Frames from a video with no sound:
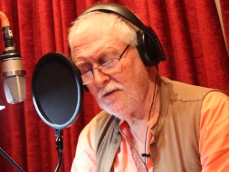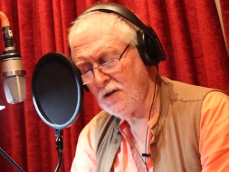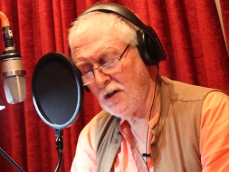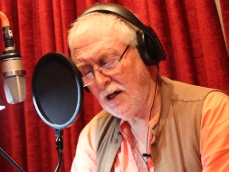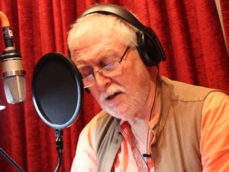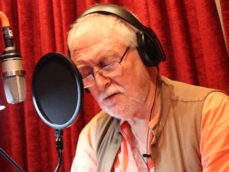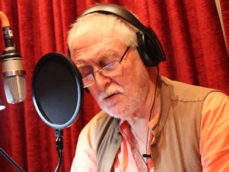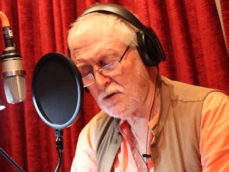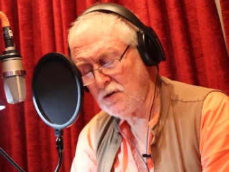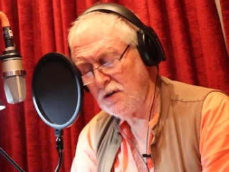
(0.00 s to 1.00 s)
The night
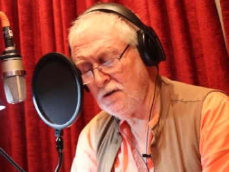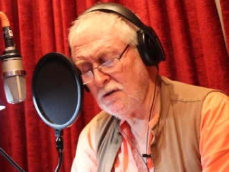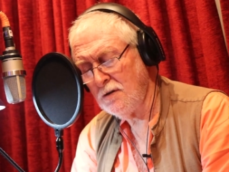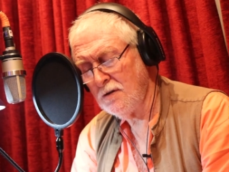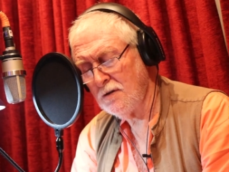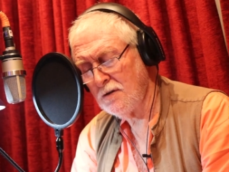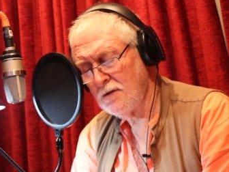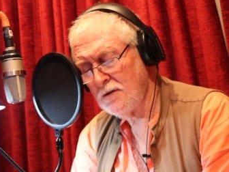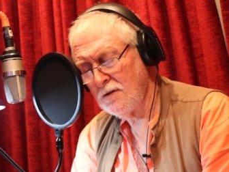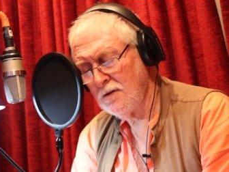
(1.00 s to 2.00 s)

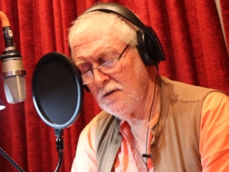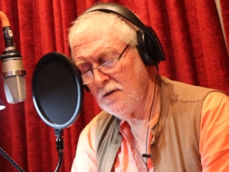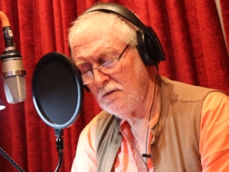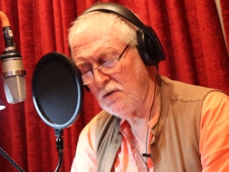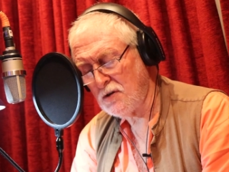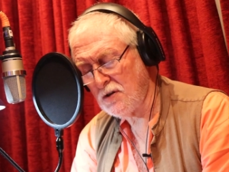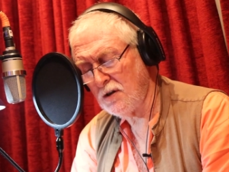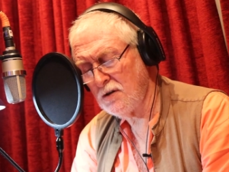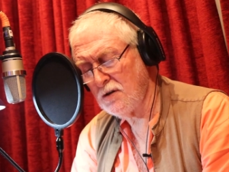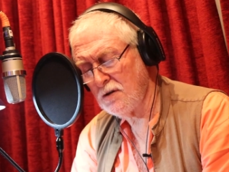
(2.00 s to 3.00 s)
recedes,
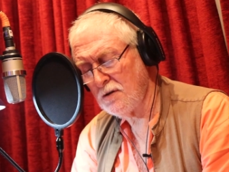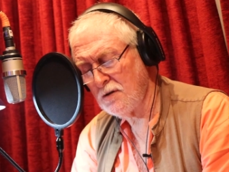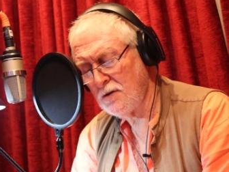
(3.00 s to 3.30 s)
resurges.